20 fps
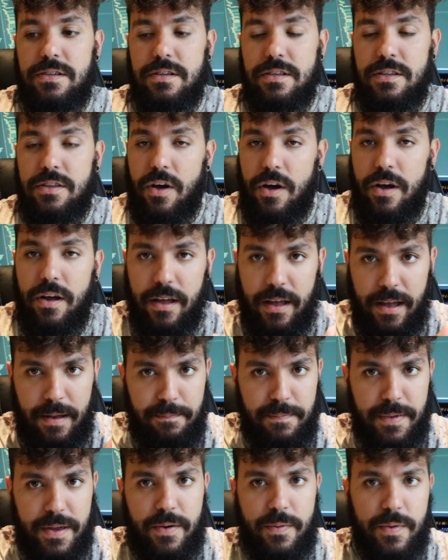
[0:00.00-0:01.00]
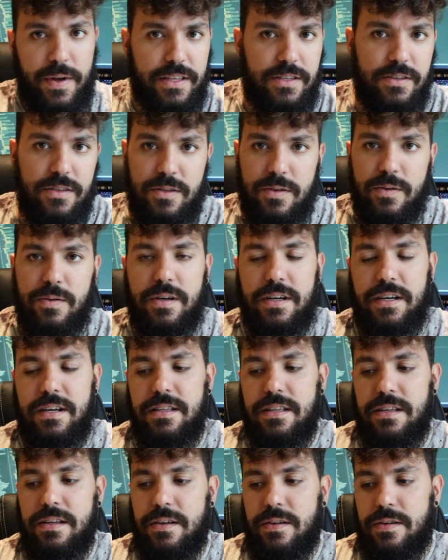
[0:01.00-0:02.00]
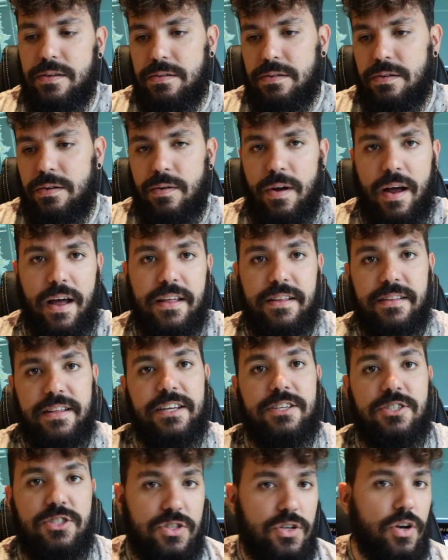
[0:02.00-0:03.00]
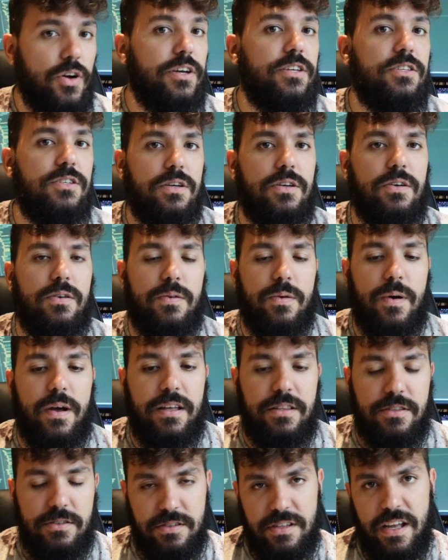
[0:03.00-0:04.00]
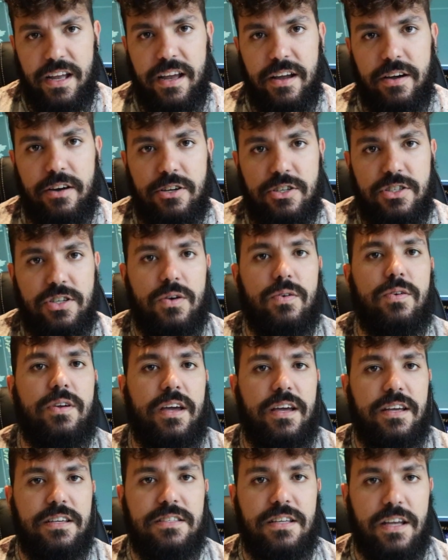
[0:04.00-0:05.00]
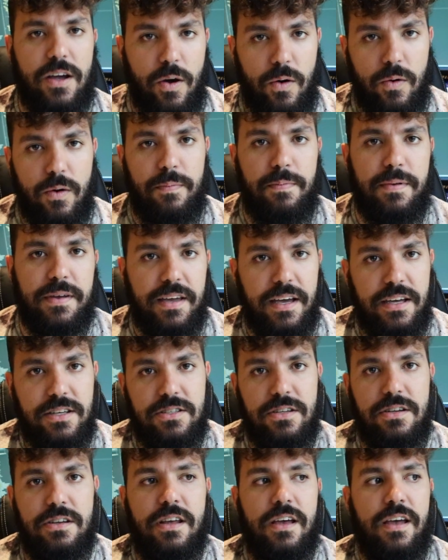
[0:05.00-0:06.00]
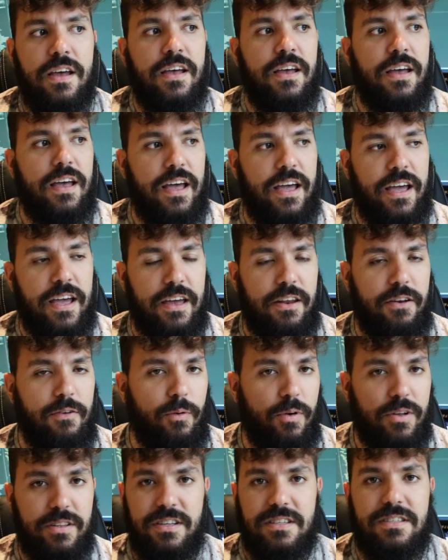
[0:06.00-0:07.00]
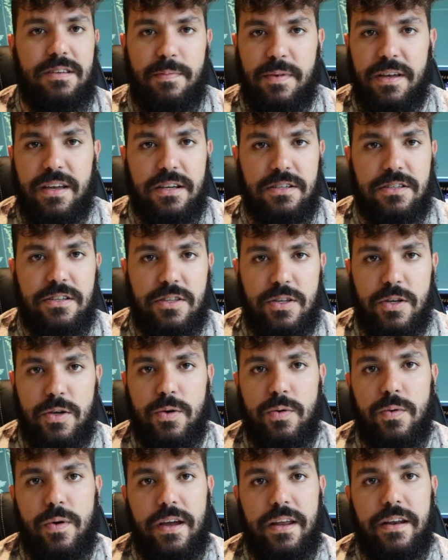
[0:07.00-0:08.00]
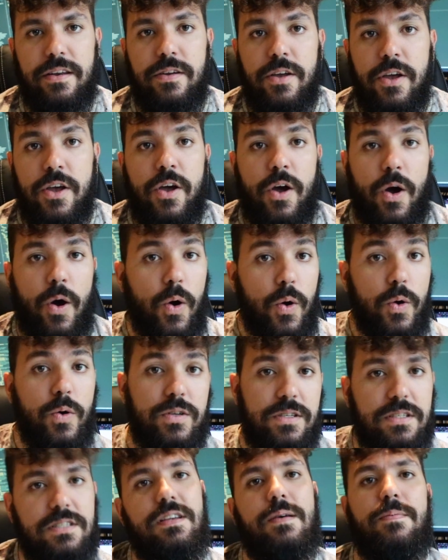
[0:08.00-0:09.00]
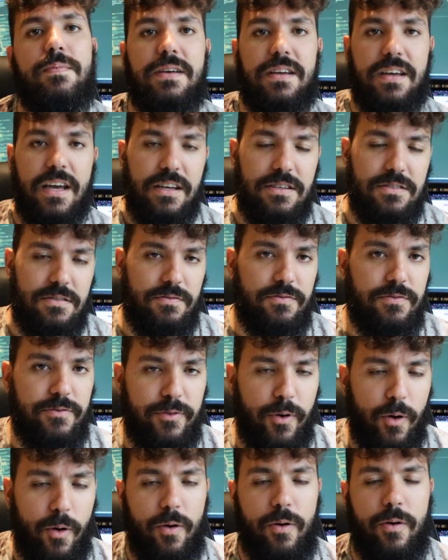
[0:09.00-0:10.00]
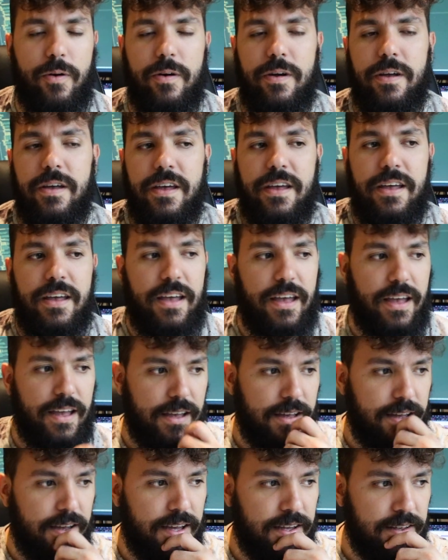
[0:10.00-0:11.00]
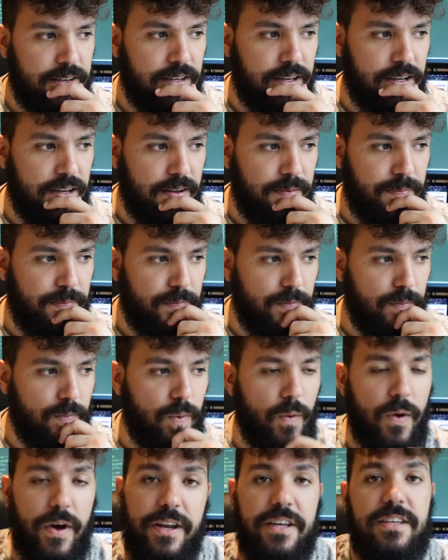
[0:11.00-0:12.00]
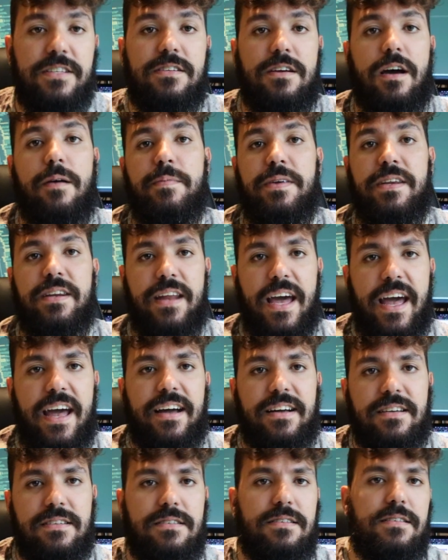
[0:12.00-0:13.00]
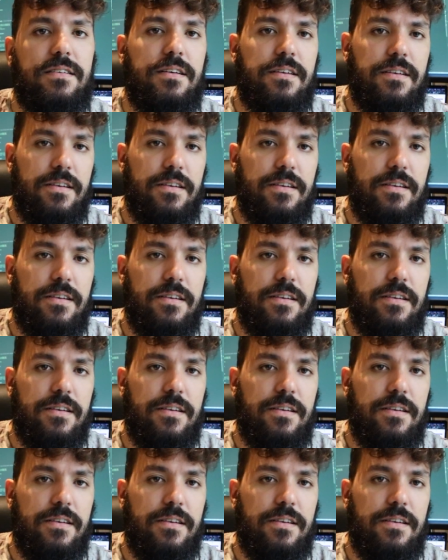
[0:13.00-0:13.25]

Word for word: not a better way to do it rather than showing to you. And today I'm gonna showcase the whole application and what this application do and who's this application for, and what is coming next,